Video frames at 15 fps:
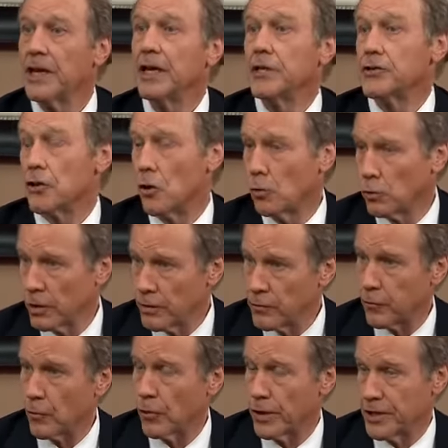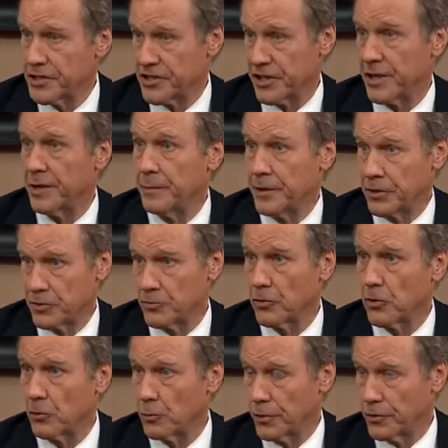It's only for an ischemic
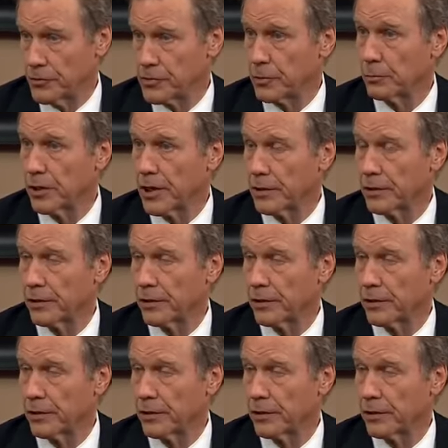stroke, when there's a blood